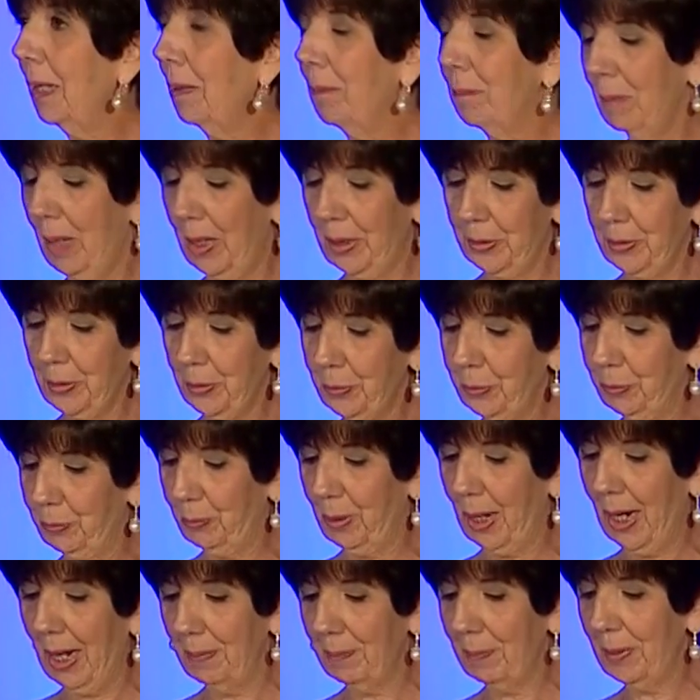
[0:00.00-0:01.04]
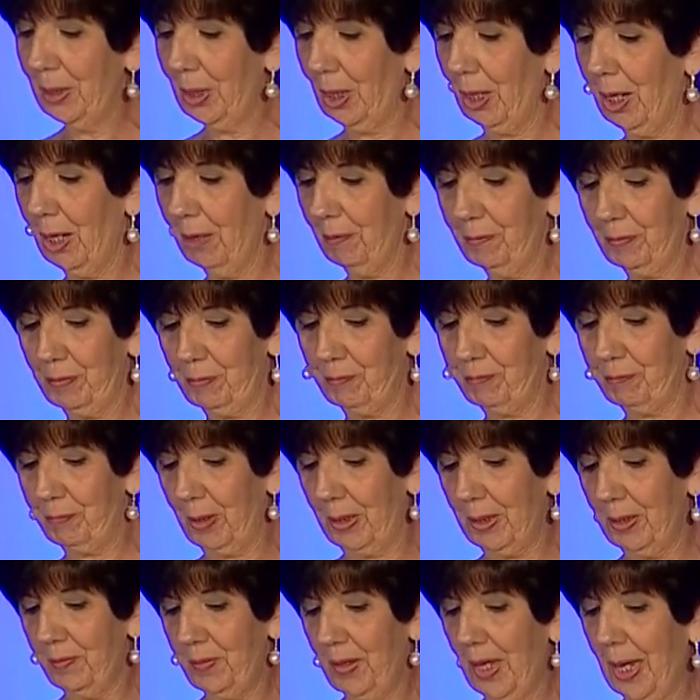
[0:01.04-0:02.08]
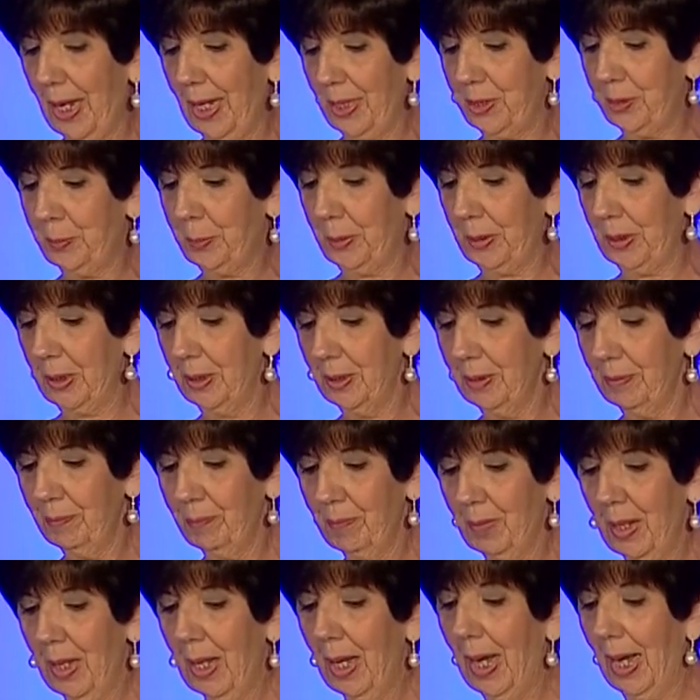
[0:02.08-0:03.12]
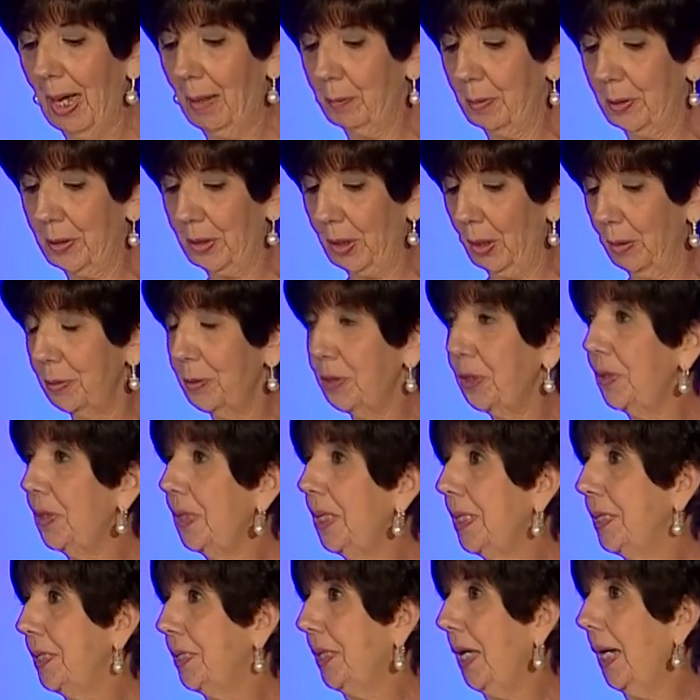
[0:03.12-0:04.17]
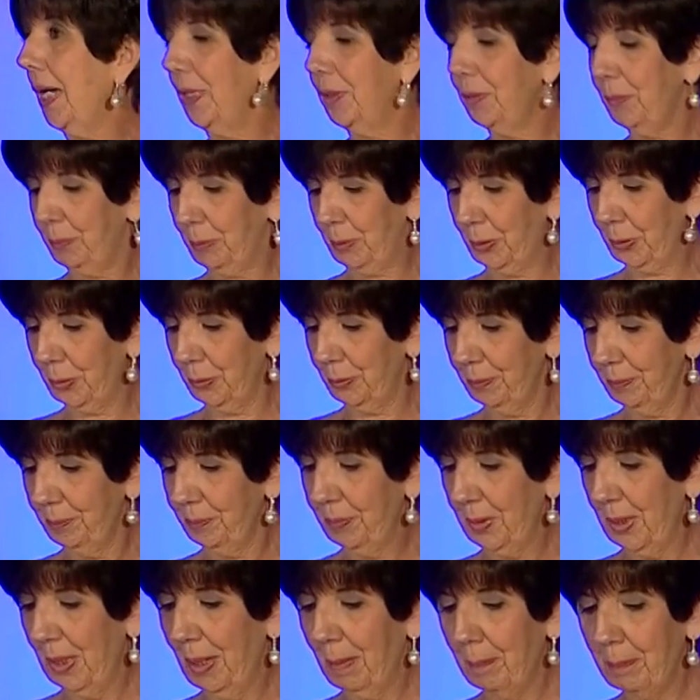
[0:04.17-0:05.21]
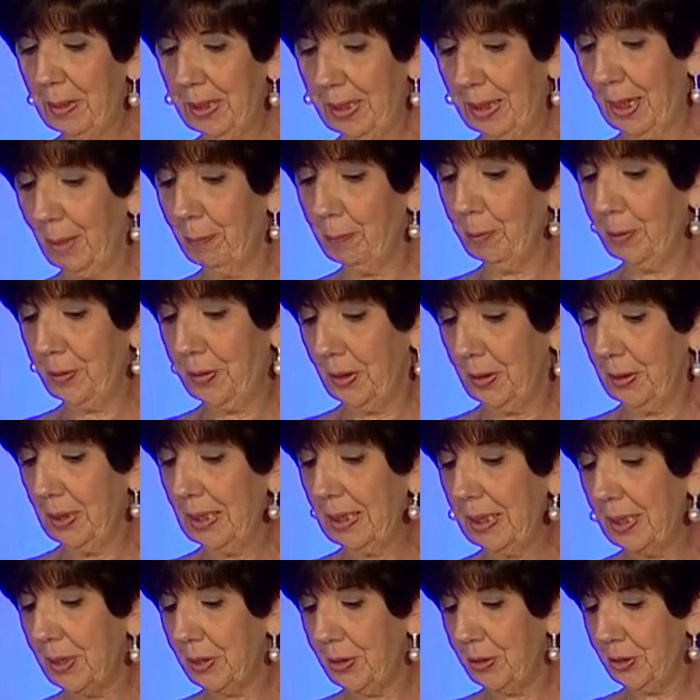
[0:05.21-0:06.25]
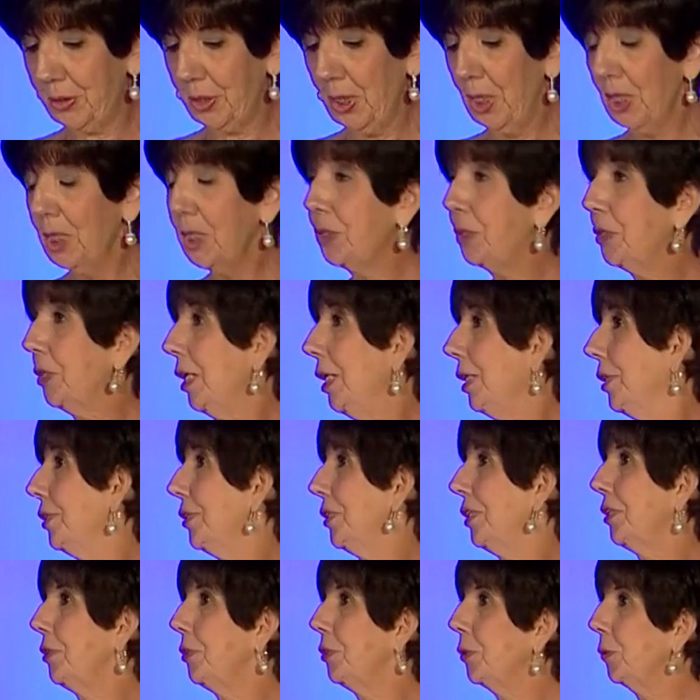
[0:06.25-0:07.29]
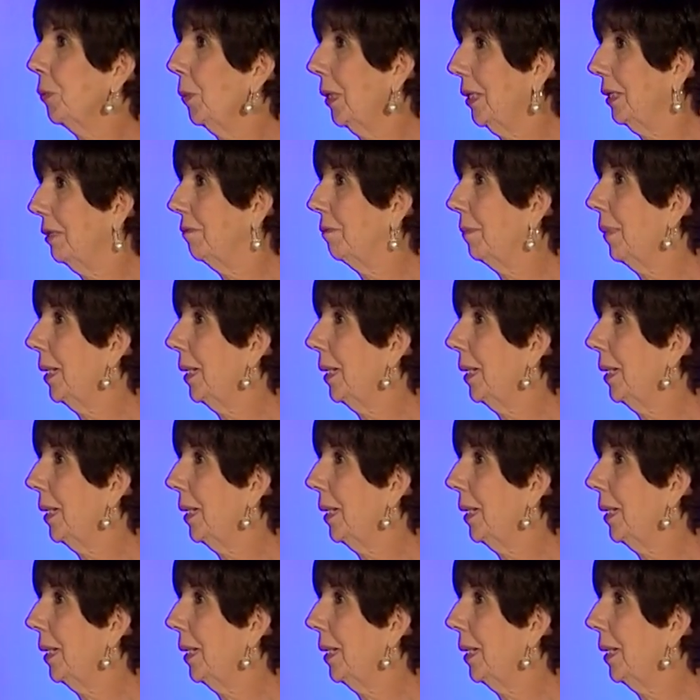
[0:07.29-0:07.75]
Michael dropped me off in front of the hospital. I would go to the assigned room, meet up with Elise, change into one of